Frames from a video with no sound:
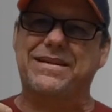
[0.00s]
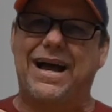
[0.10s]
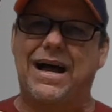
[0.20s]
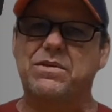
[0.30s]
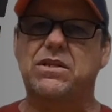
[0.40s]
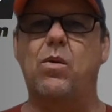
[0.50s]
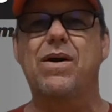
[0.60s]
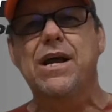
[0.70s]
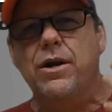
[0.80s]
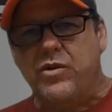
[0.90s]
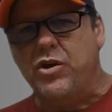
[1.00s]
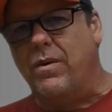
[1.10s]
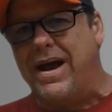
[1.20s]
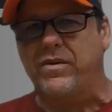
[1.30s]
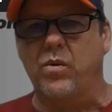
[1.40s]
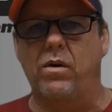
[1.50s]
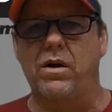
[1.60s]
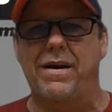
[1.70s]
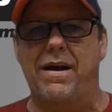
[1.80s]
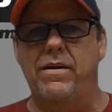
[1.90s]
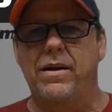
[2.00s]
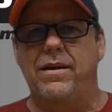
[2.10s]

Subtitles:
top so you don't have to worry about